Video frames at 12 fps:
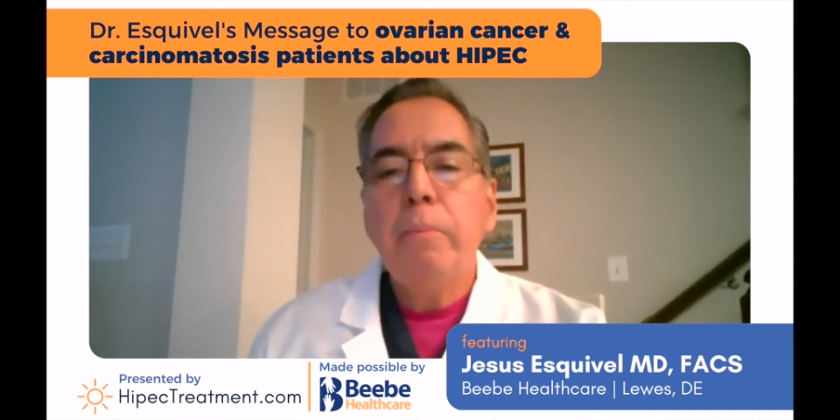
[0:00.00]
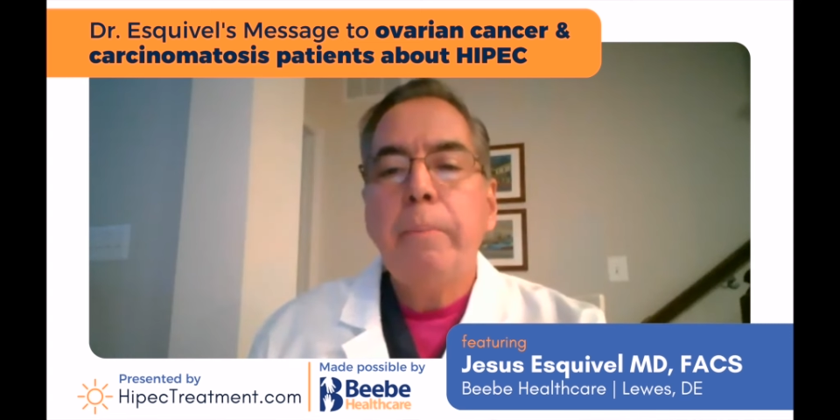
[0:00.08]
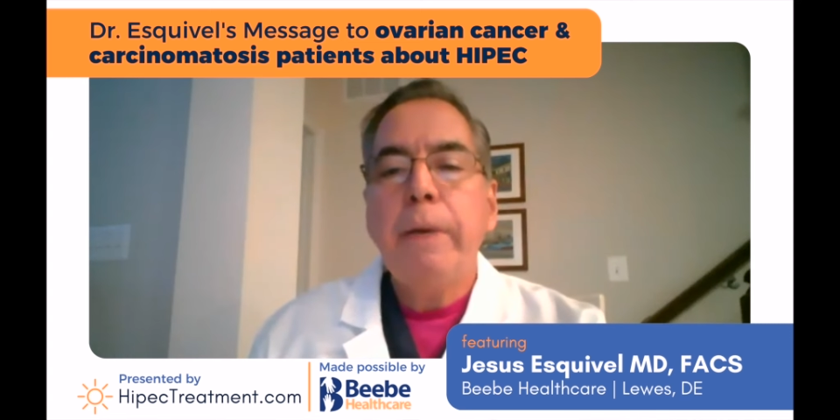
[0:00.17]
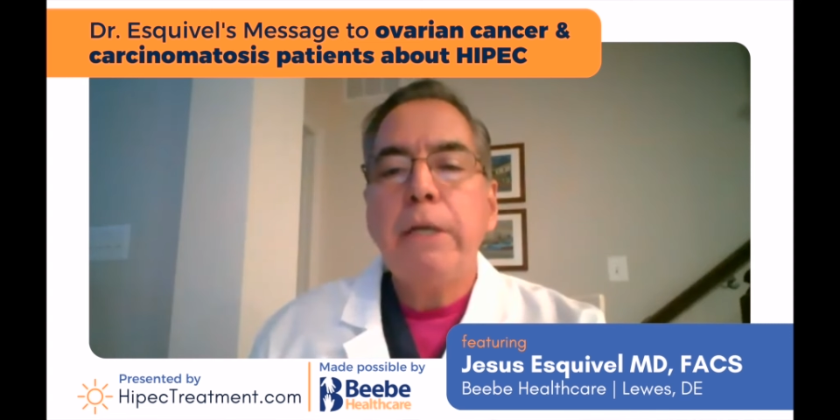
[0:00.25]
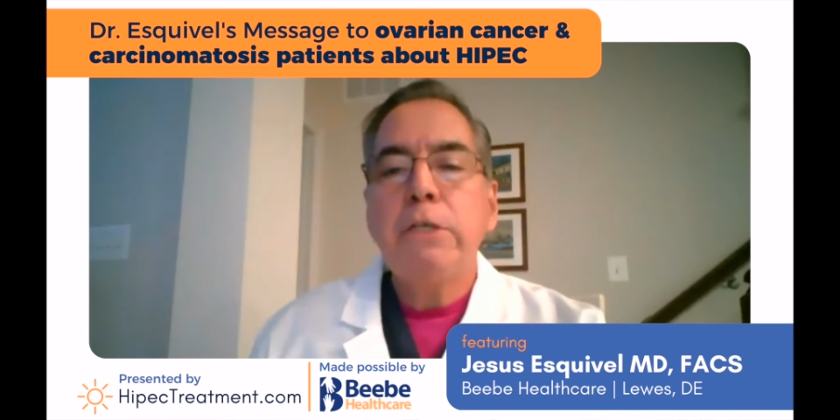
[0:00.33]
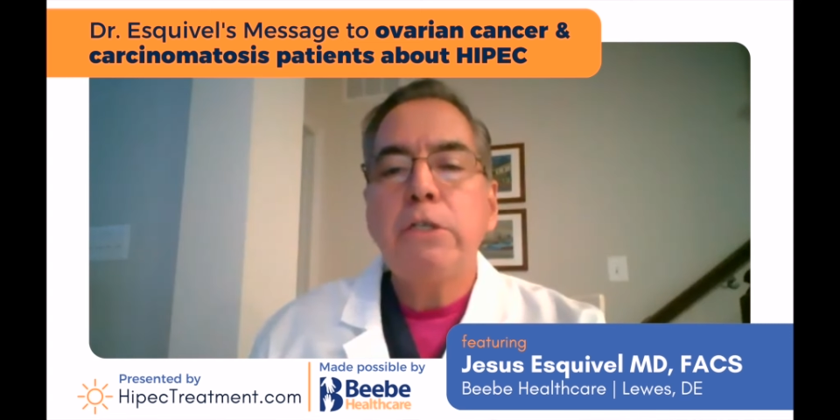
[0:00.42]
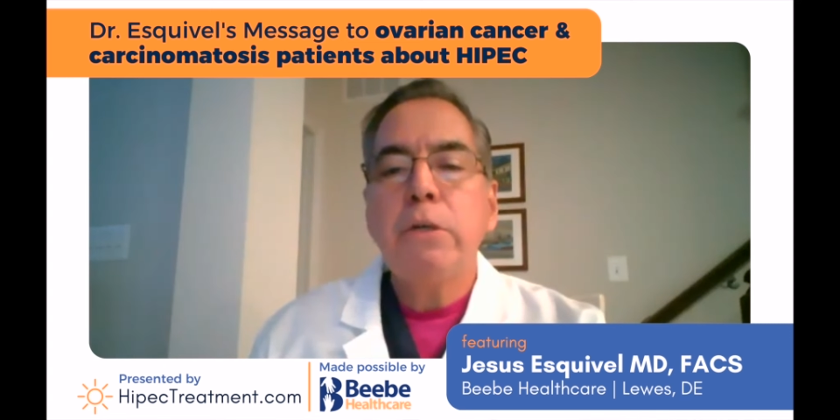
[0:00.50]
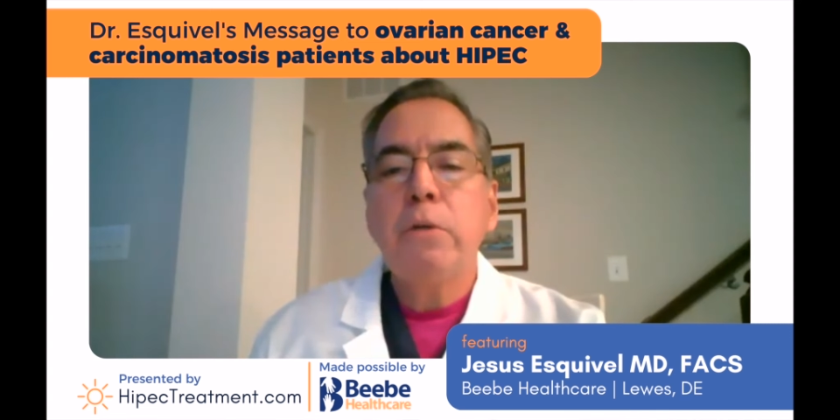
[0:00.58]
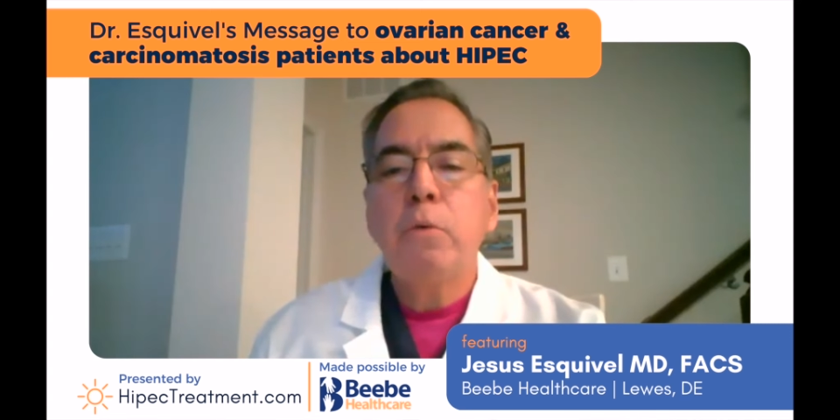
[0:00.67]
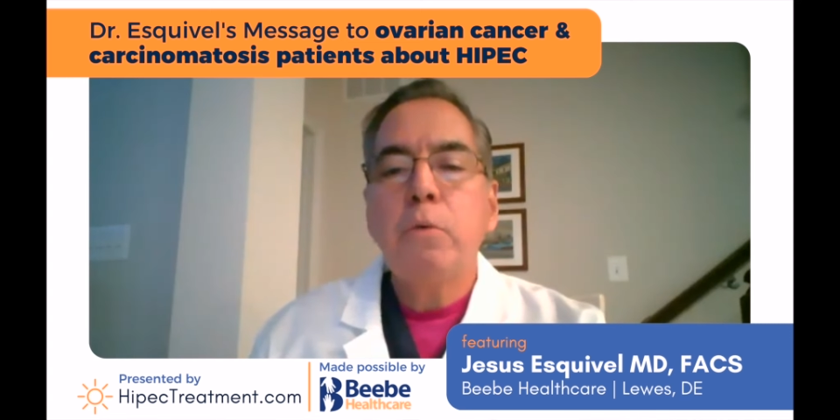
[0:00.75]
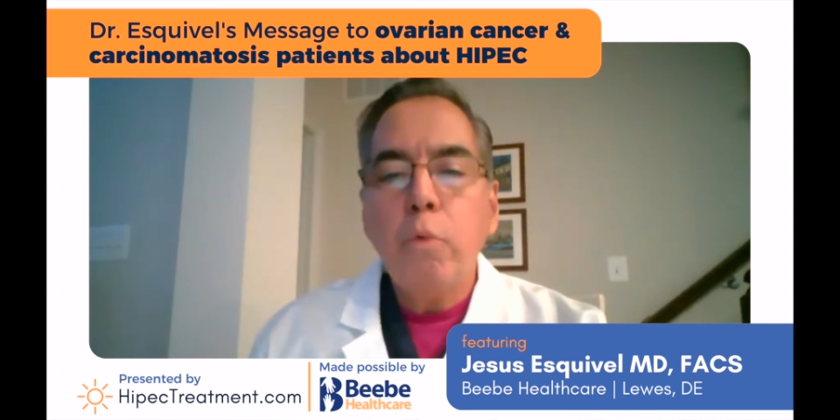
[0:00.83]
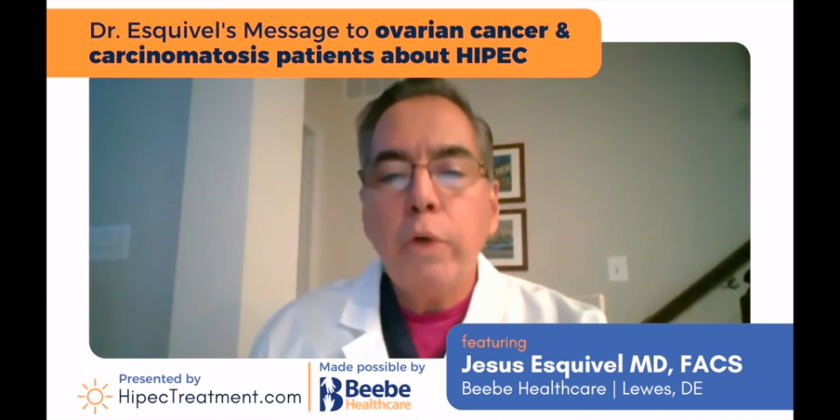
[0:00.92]
patient
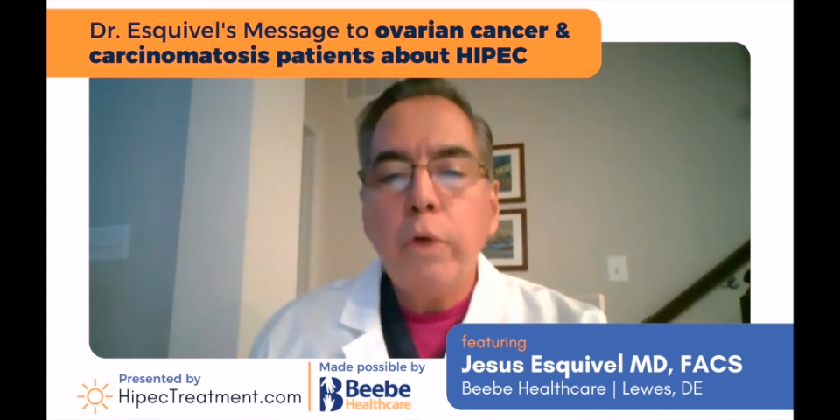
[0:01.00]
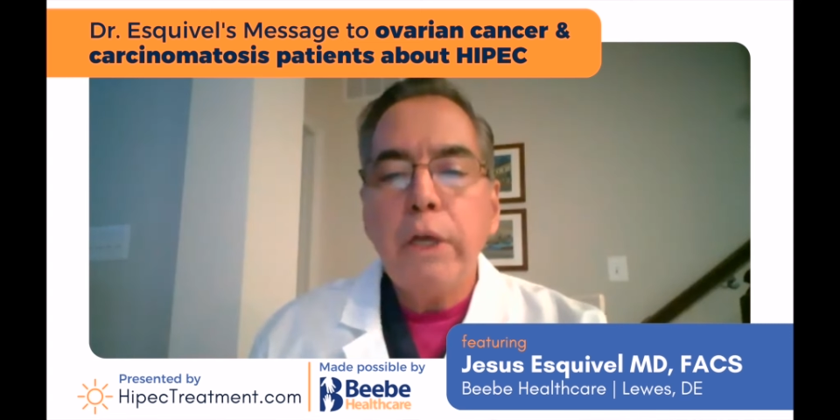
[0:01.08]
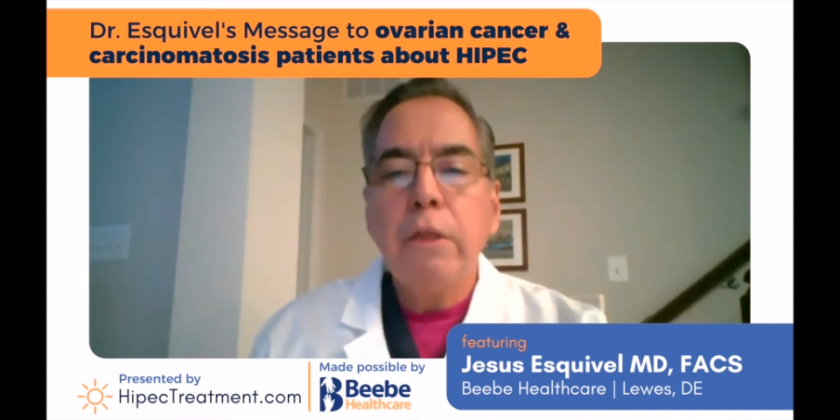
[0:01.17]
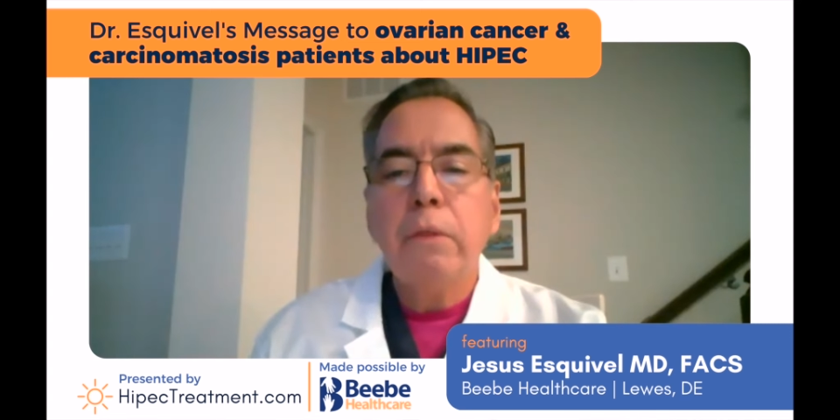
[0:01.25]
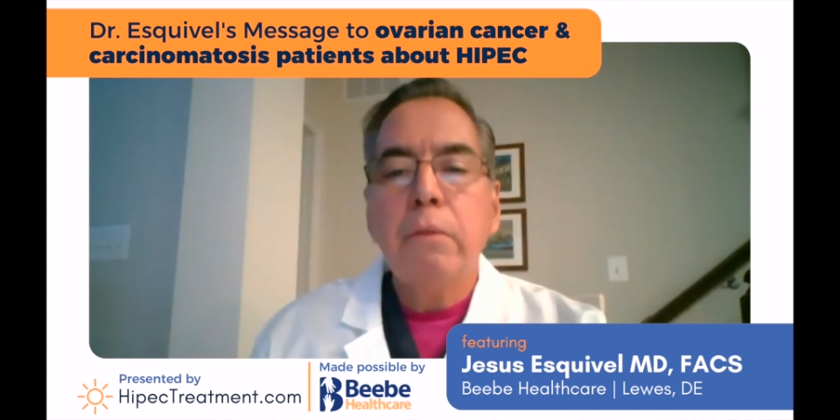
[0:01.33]
with